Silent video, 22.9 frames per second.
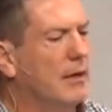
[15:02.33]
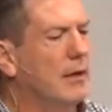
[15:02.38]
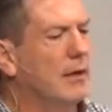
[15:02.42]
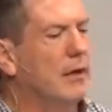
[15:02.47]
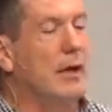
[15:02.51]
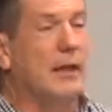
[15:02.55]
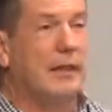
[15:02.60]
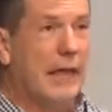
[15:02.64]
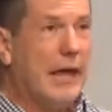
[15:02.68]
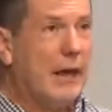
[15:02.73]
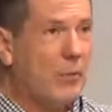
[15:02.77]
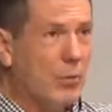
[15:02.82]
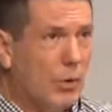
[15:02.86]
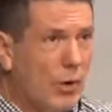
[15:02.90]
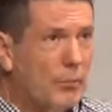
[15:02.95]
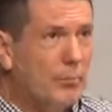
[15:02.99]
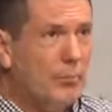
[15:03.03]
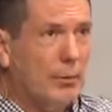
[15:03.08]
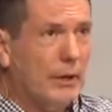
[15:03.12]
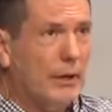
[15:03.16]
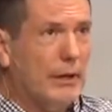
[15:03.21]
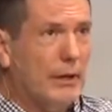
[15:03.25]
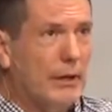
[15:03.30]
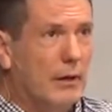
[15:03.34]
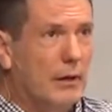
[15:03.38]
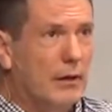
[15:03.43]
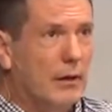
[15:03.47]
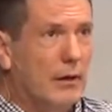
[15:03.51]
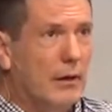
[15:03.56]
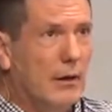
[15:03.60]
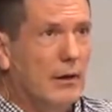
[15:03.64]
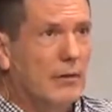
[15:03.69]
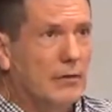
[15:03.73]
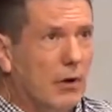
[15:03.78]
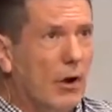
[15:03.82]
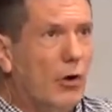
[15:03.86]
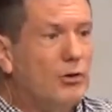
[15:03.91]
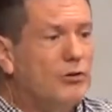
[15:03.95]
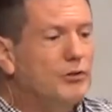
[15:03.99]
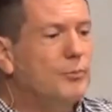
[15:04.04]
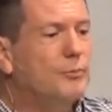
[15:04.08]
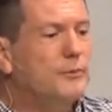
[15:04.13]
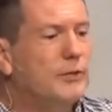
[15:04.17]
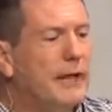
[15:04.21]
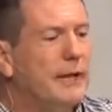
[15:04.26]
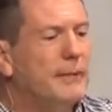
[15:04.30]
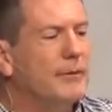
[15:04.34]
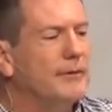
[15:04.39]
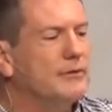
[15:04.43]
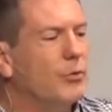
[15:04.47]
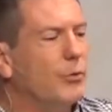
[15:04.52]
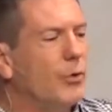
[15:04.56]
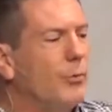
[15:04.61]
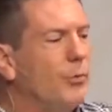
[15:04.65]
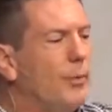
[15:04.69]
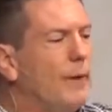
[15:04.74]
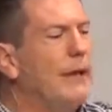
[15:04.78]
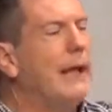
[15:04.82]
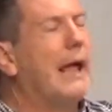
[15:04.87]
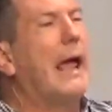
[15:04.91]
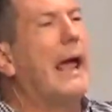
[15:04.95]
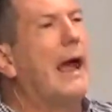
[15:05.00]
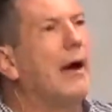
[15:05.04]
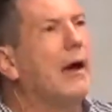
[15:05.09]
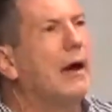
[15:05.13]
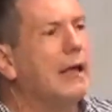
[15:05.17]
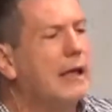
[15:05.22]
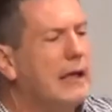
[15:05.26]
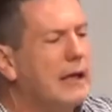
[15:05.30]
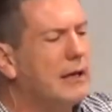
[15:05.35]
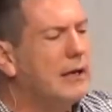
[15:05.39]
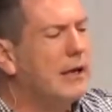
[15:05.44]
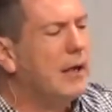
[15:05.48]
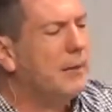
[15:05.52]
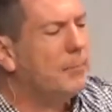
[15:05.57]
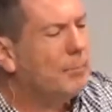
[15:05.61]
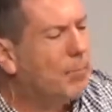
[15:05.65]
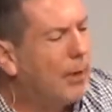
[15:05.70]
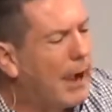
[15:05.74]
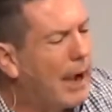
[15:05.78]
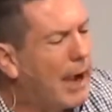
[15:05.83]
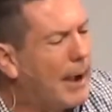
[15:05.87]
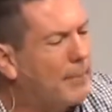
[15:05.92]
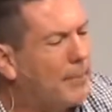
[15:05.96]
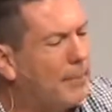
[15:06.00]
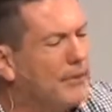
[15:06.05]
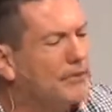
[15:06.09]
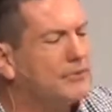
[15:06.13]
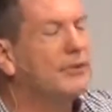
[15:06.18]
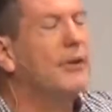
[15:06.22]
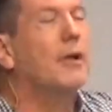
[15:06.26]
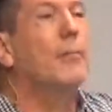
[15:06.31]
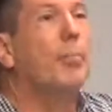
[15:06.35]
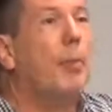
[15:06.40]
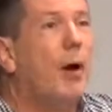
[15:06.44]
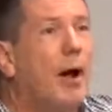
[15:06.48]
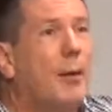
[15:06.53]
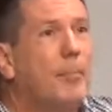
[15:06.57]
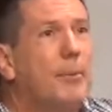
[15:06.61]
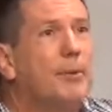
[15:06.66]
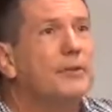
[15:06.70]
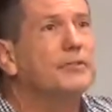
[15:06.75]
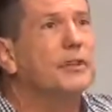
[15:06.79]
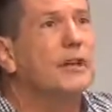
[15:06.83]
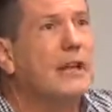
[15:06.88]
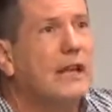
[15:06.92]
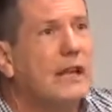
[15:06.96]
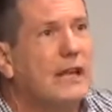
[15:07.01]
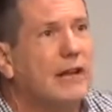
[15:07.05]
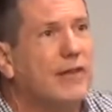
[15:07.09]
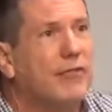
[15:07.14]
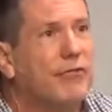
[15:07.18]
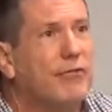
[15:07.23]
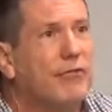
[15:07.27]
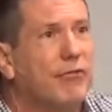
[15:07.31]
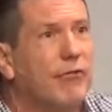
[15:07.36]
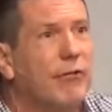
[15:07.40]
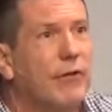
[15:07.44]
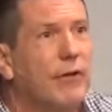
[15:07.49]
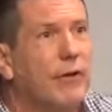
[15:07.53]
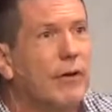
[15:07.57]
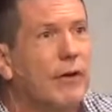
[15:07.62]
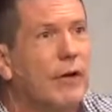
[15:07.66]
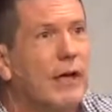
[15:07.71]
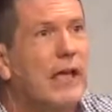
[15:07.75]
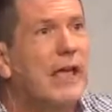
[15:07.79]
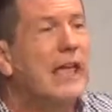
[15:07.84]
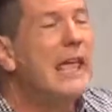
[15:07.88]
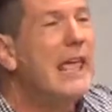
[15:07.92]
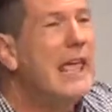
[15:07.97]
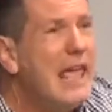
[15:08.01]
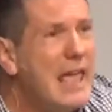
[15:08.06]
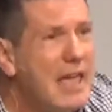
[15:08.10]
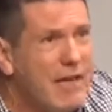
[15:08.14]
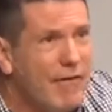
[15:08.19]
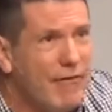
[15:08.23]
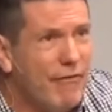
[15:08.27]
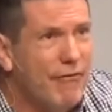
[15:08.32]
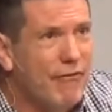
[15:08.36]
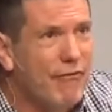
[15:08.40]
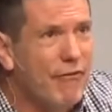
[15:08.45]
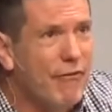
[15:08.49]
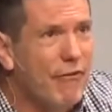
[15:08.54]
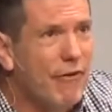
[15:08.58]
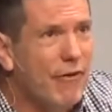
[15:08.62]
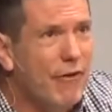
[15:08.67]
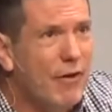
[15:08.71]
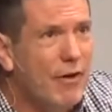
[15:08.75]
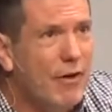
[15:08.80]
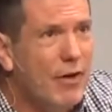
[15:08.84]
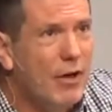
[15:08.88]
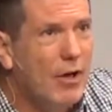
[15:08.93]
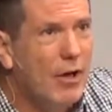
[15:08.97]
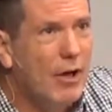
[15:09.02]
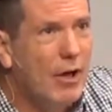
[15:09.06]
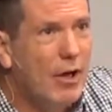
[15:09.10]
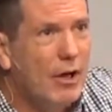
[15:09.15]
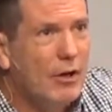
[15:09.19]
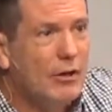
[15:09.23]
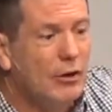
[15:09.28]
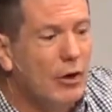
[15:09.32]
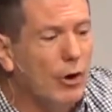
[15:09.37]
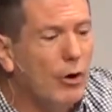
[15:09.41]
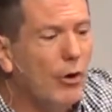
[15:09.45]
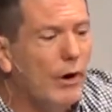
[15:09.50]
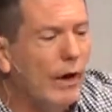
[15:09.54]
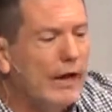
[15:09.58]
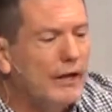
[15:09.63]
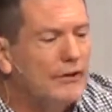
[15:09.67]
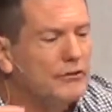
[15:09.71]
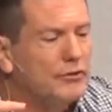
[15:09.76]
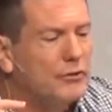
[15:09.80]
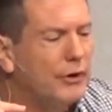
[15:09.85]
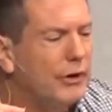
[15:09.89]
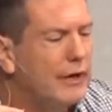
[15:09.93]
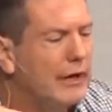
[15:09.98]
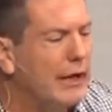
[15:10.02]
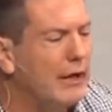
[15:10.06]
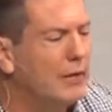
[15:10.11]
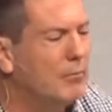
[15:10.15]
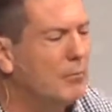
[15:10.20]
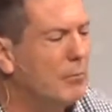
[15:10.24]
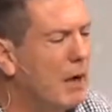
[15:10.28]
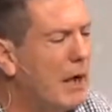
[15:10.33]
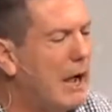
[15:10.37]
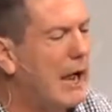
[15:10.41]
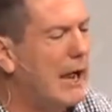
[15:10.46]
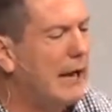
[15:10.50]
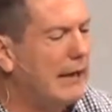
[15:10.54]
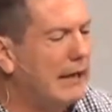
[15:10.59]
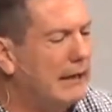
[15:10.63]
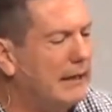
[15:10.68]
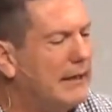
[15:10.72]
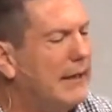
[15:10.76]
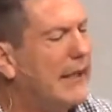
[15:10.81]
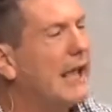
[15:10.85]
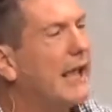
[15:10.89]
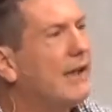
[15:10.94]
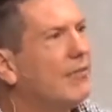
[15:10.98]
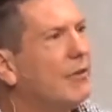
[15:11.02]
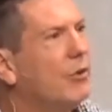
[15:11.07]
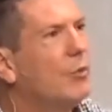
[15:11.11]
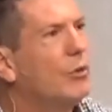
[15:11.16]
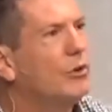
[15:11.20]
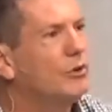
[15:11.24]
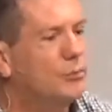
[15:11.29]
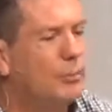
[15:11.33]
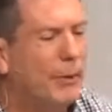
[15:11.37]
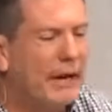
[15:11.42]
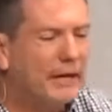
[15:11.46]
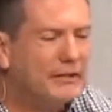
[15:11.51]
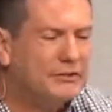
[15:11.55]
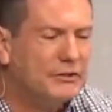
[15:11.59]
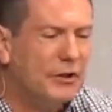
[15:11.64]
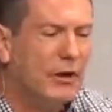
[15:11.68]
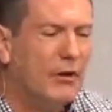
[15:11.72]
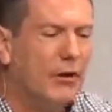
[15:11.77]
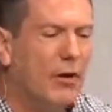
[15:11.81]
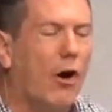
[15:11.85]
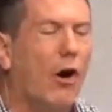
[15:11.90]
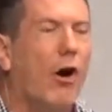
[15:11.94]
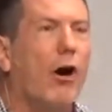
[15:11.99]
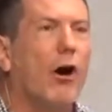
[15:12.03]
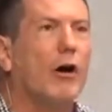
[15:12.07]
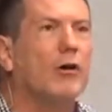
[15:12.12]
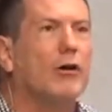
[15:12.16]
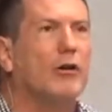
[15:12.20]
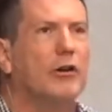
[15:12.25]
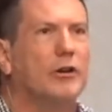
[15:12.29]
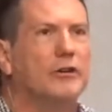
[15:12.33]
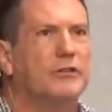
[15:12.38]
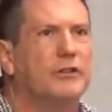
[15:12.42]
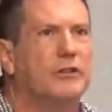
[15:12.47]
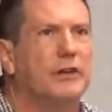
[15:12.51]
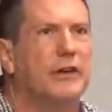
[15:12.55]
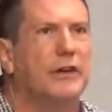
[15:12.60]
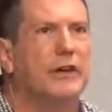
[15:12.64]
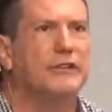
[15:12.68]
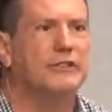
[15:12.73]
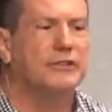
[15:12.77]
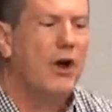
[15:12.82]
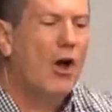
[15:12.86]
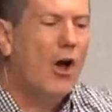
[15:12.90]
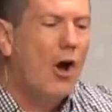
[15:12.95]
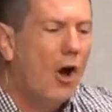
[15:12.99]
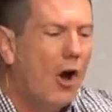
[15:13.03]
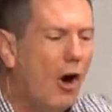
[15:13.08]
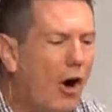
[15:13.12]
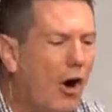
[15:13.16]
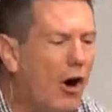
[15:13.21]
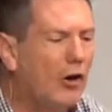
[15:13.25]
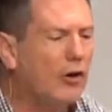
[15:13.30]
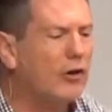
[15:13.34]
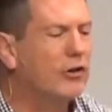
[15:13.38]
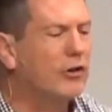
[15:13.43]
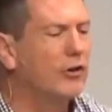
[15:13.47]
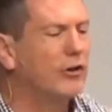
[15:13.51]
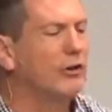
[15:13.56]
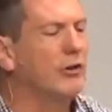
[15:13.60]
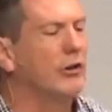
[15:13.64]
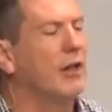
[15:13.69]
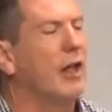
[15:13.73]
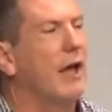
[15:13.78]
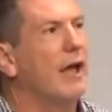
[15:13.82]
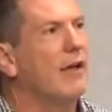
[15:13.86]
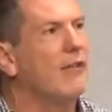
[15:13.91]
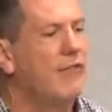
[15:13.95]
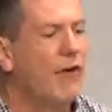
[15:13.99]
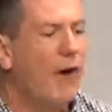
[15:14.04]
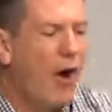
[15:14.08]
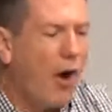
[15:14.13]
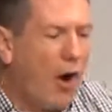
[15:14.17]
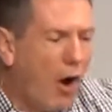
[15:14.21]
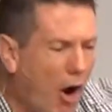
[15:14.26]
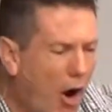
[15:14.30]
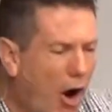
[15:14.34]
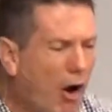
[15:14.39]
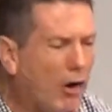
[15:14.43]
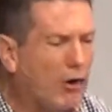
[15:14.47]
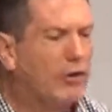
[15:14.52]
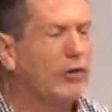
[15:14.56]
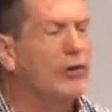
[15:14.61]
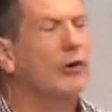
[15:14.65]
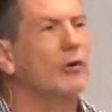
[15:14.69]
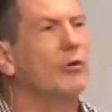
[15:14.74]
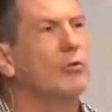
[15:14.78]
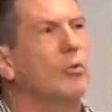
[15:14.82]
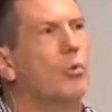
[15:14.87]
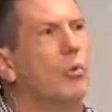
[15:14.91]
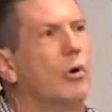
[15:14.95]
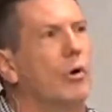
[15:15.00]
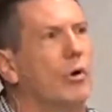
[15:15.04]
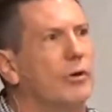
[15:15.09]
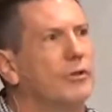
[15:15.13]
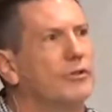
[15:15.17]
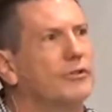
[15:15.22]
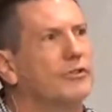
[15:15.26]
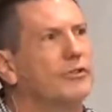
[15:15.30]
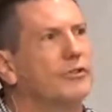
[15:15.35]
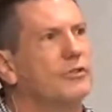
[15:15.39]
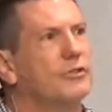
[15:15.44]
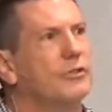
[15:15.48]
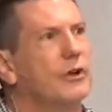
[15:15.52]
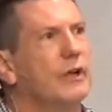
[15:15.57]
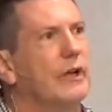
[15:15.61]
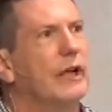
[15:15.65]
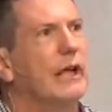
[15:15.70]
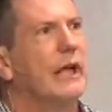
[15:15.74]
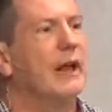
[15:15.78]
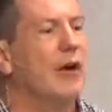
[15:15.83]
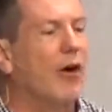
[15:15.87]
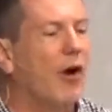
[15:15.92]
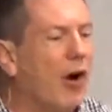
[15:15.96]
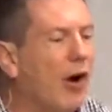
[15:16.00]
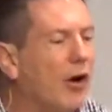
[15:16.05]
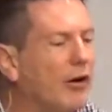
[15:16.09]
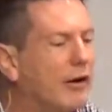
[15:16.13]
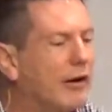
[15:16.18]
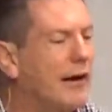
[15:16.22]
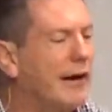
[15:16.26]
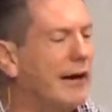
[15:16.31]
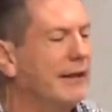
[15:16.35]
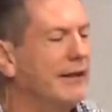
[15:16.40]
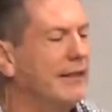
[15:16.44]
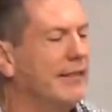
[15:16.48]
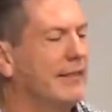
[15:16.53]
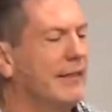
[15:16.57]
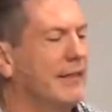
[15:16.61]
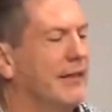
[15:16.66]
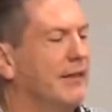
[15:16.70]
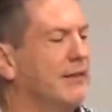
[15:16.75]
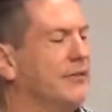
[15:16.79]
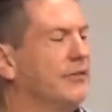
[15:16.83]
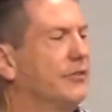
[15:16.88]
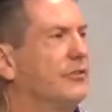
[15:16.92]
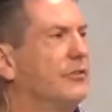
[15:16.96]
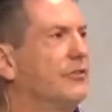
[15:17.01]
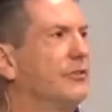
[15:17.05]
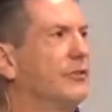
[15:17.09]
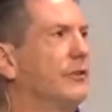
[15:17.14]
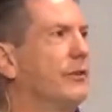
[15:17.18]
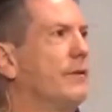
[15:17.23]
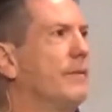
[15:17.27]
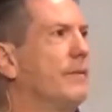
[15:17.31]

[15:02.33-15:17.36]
And they would be. Those statements would be arrogant and pompous, pompous if, if your entry and mine into heaven was based on our good deeds, our good life, our good works, and our kind things.